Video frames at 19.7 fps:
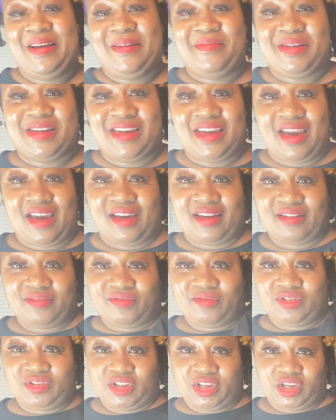But yeah,
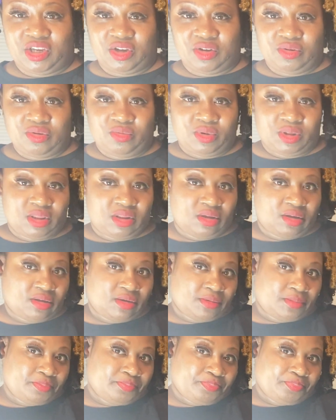really cute with
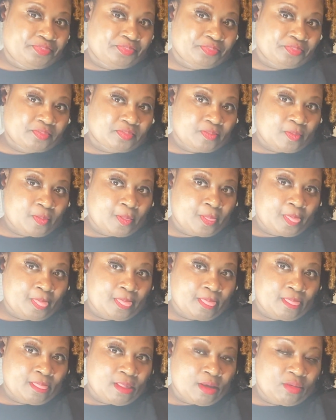the
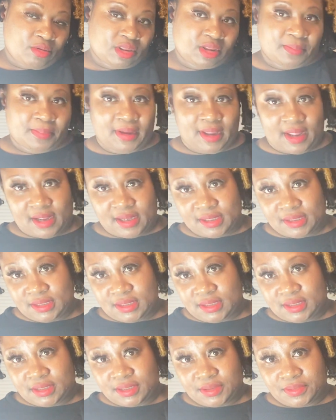
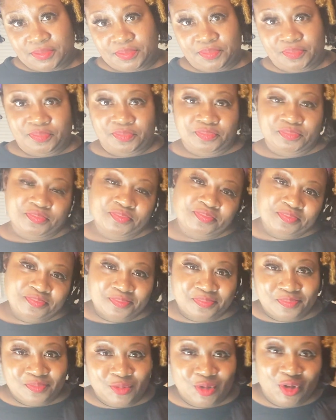pants.
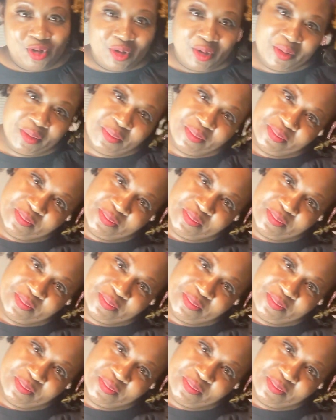You know.